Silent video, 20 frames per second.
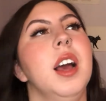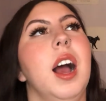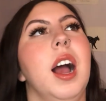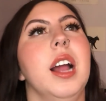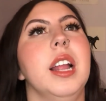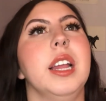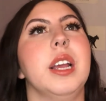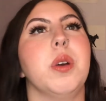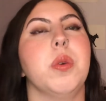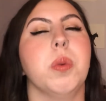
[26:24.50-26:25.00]

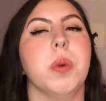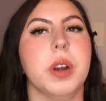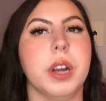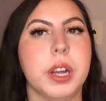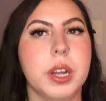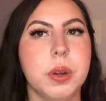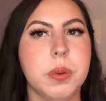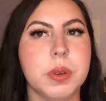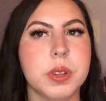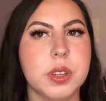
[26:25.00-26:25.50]
I like
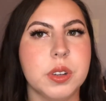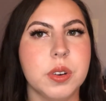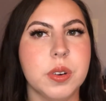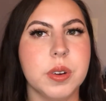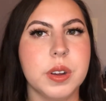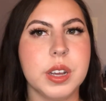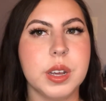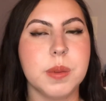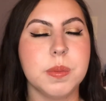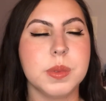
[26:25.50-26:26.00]
working with
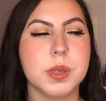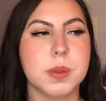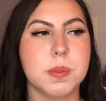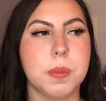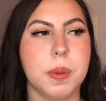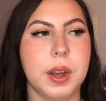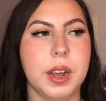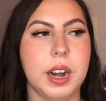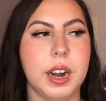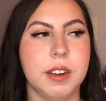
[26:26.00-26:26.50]
creams,
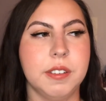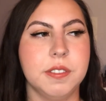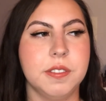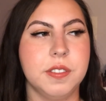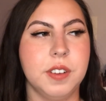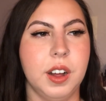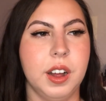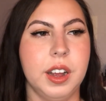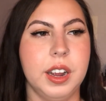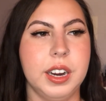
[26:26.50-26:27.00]
but I
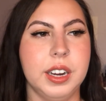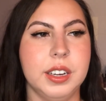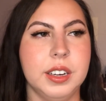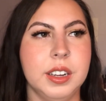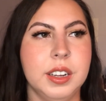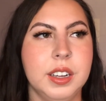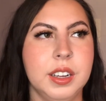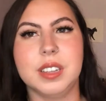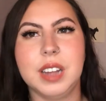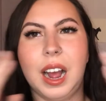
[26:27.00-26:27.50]
find
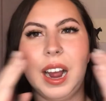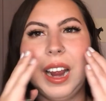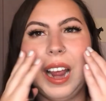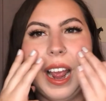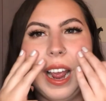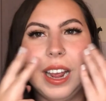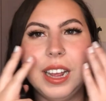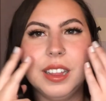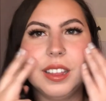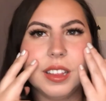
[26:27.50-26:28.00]
I
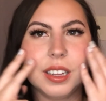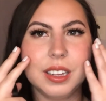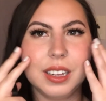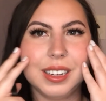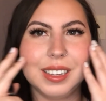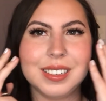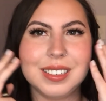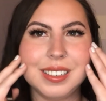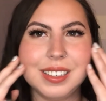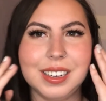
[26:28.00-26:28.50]
hate the
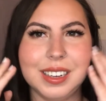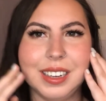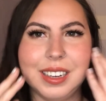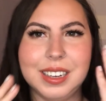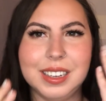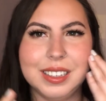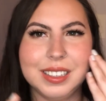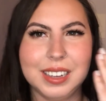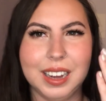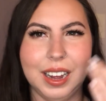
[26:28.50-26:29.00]
like
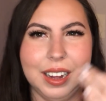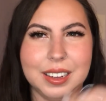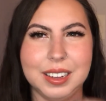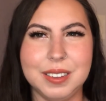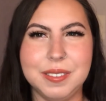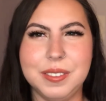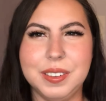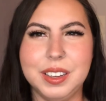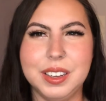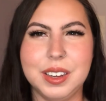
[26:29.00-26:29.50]
sticky tacky
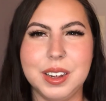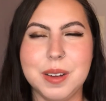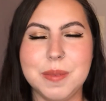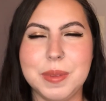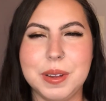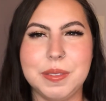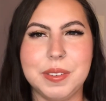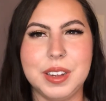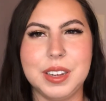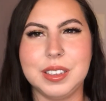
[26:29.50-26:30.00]
feeling on
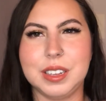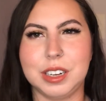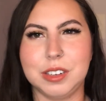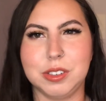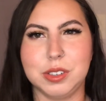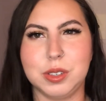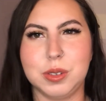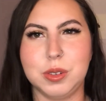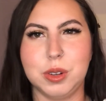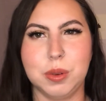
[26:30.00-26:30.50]
my face. I
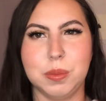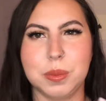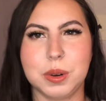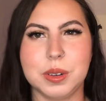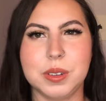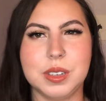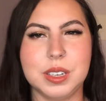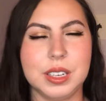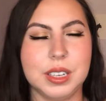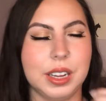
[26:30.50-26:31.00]
just don't
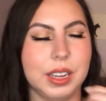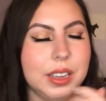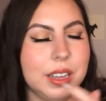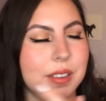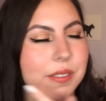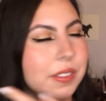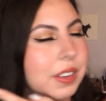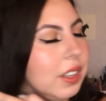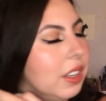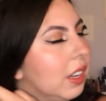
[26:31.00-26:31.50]
personally like
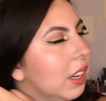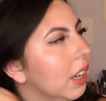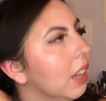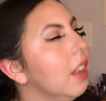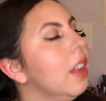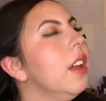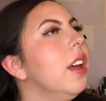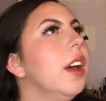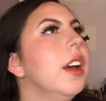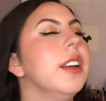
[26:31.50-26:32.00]
that feeling,
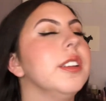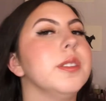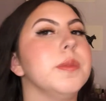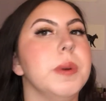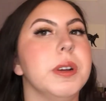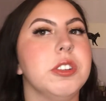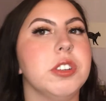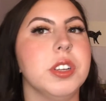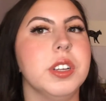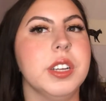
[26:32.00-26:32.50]

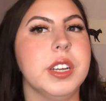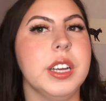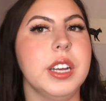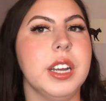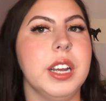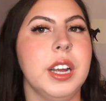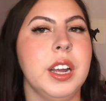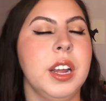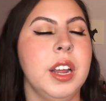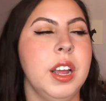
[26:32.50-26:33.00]

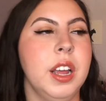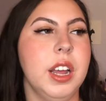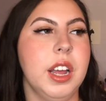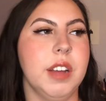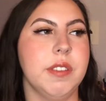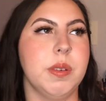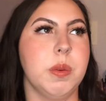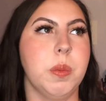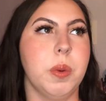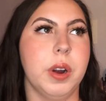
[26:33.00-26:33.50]
especially
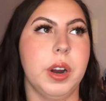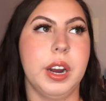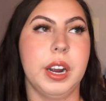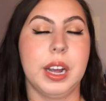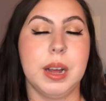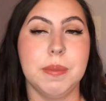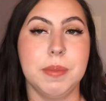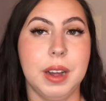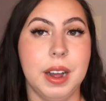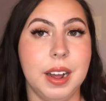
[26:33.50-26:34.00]
if I'm wearing
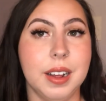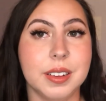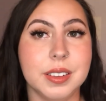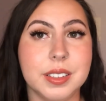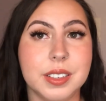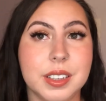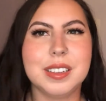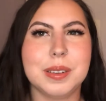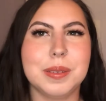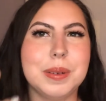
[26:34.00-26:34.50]
a
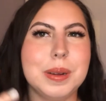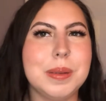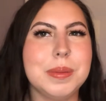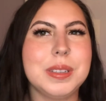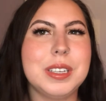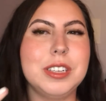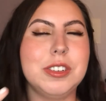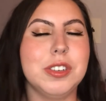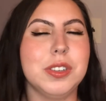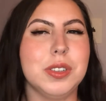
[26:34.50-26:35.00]
mask. Sometimes
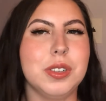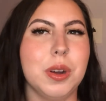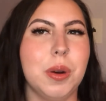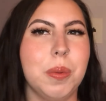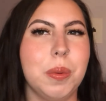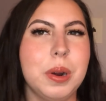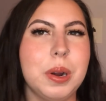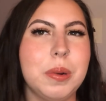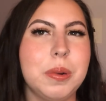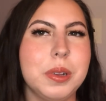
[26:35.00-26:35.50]
they just don't
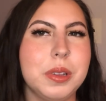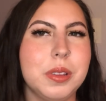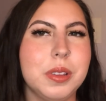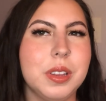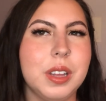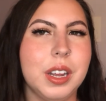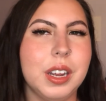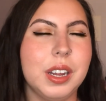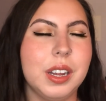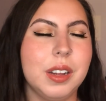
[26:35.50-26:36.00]
work with
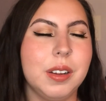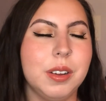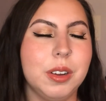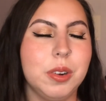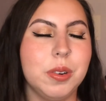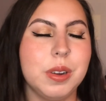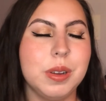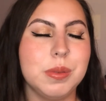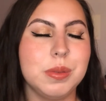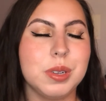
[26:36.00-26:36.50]
like
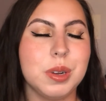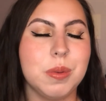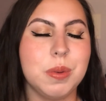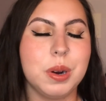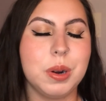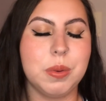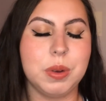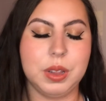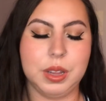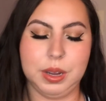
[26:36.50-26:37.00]
creams, don't
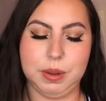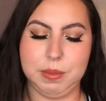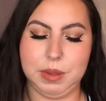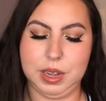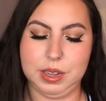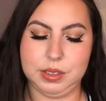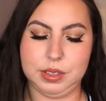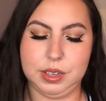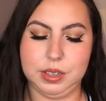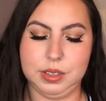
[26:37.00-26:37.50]
work with like
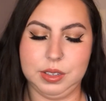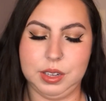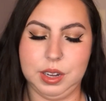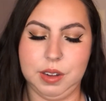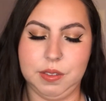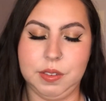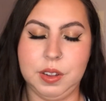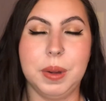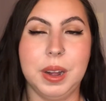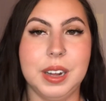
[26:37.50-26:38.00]
masks and
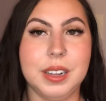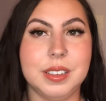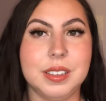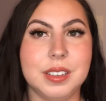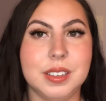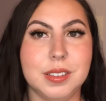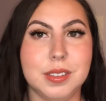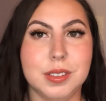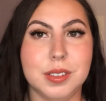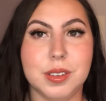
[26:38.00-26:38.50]
stuff. But
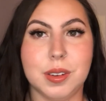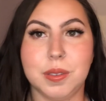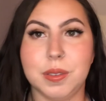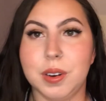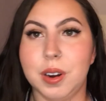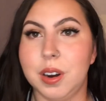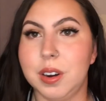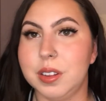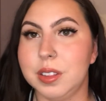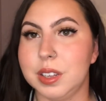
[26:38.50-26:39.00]
so
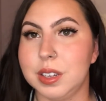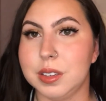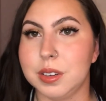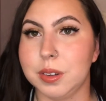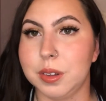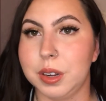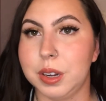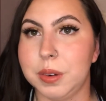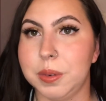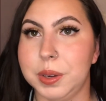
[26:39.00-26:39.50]
far these are
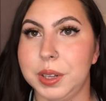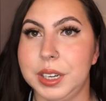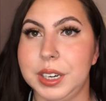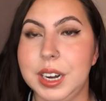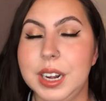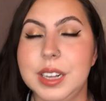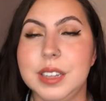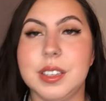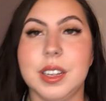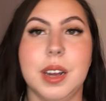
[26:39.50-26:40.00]
looking really
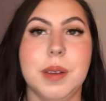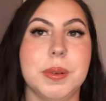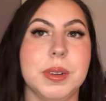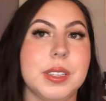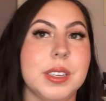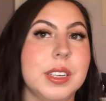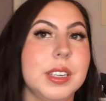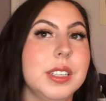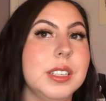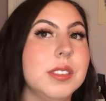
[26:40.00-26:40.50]
nice. I'm
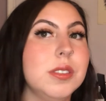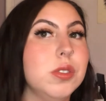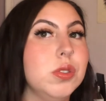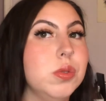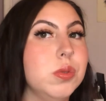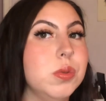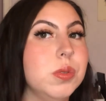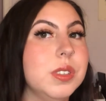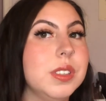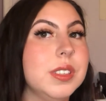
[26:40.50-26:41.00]
excited
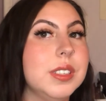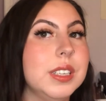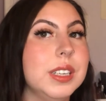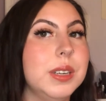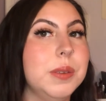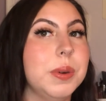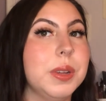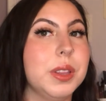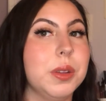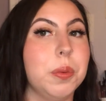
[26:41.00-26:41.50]
to
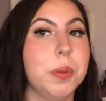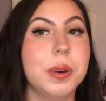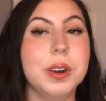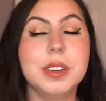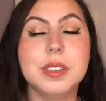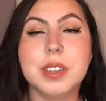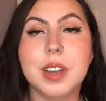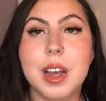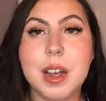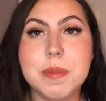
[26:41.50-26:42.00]
see what the wear
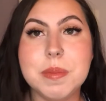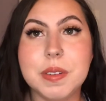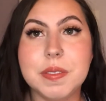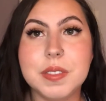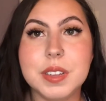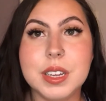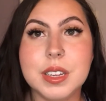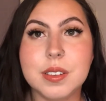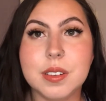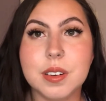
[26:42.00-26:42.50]
time of
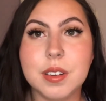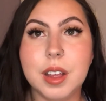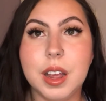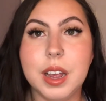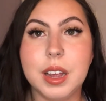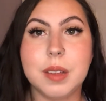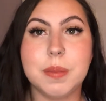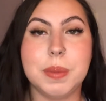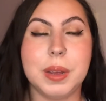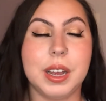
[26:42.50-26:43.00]
these are
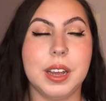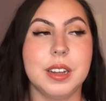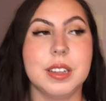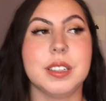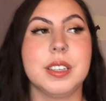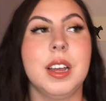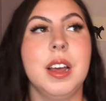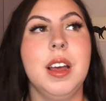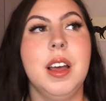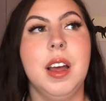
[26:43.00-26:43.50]
like,
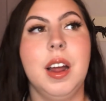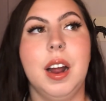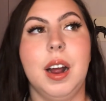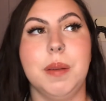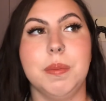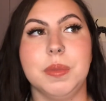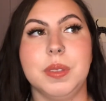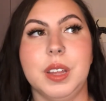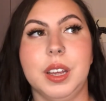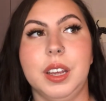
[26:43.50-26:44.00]
because
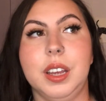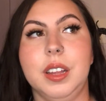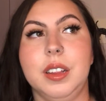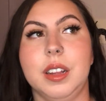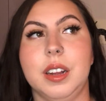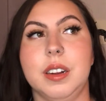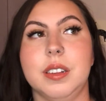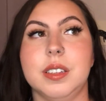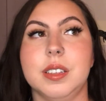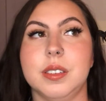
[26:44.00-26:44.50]
I'm thinking
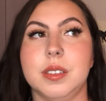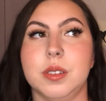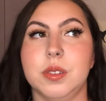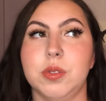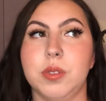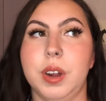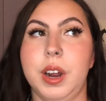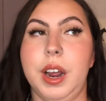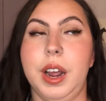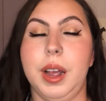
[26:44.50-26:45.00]
that since they're
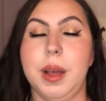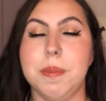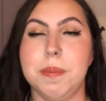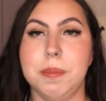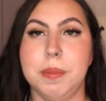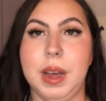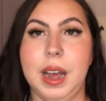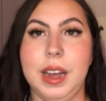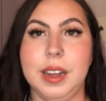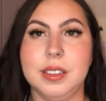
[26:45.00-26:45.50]
drying
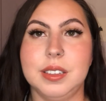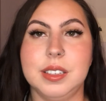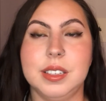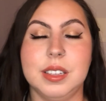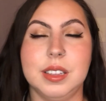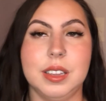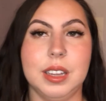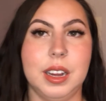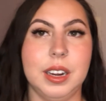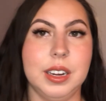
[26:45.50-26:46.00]
matte
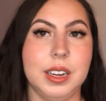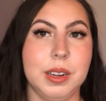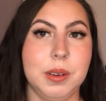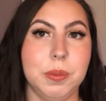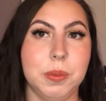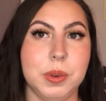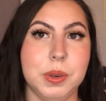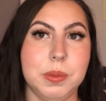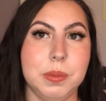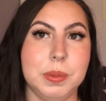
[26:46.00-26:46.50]
that
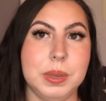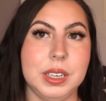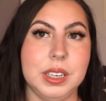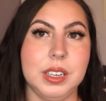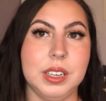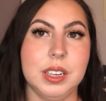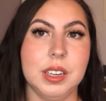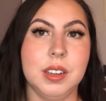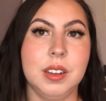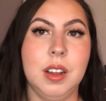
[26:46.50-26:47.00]
it would
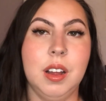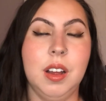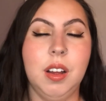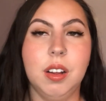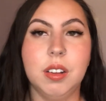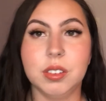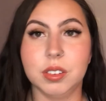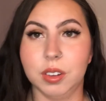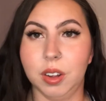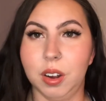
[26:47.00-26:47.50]
be
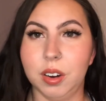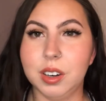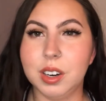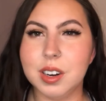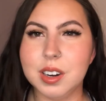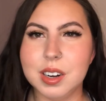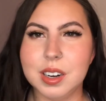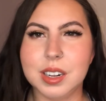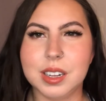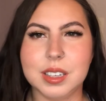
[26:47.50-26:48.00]

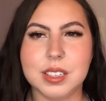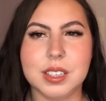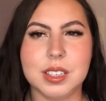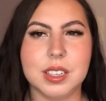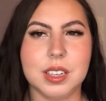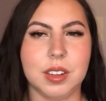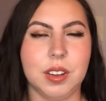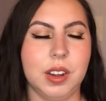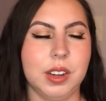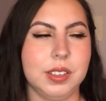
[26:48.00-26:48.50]
longer, because
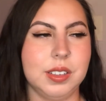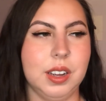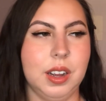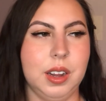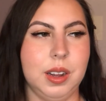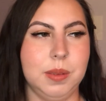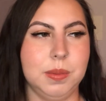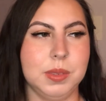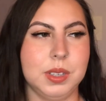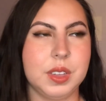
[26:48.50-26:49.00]
a lot of
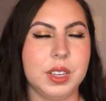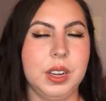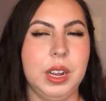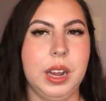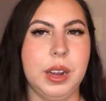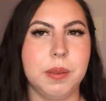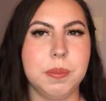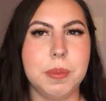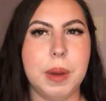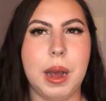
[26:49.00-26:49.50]
times
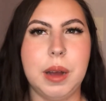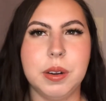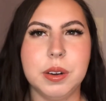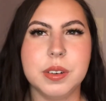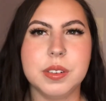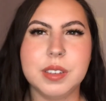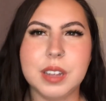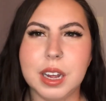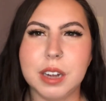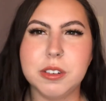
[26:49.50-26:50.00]
like
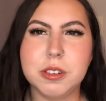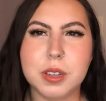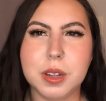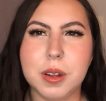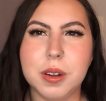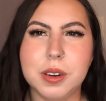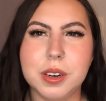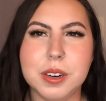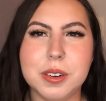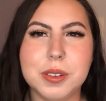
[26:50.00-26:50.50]
powders last
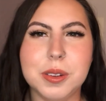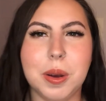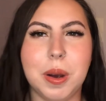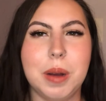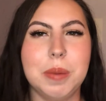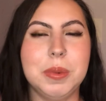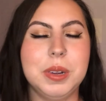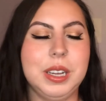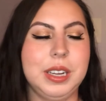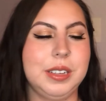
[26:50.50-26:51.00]
longer. So
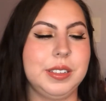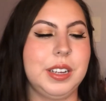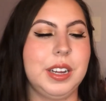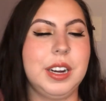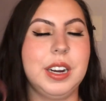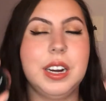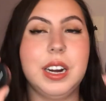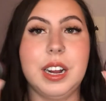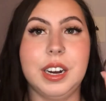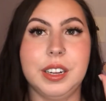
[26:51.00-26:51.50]
I'm really
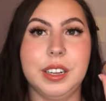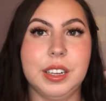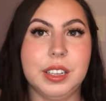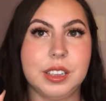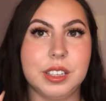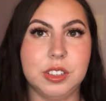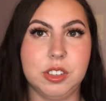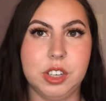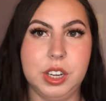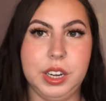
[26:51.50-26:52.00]
excited, and I like
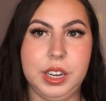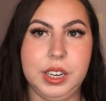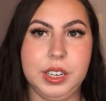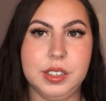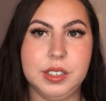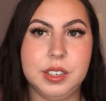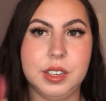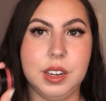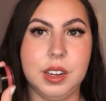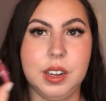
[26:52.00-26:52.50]
the
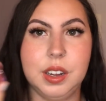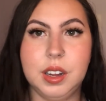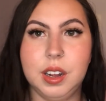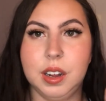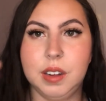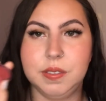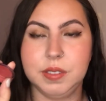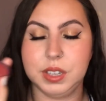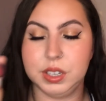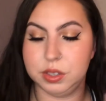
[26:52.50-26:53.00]
shades
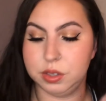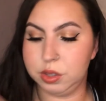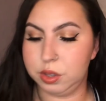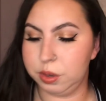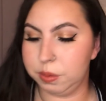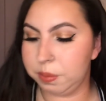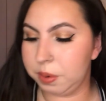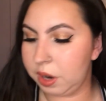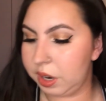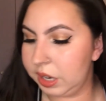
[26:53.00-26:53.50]
of these two
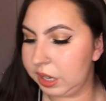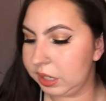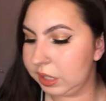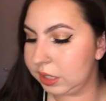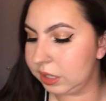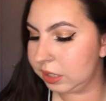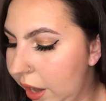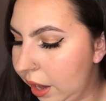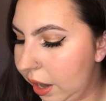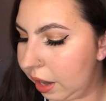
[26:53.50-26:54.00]

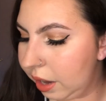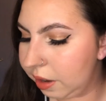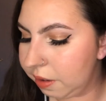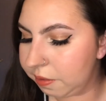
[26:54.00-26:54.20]
products. And